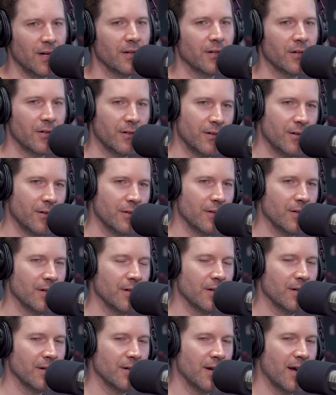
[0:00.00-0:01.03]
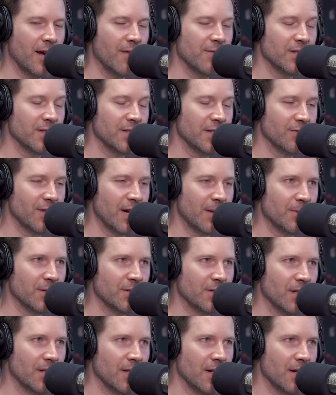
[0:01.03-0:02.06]
I'd heard, uh, obviously,
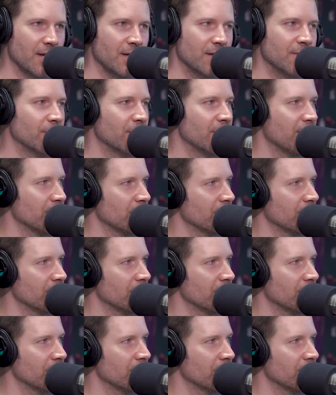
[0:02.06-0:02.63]
Rapper's Delight mm when I mm-hmm.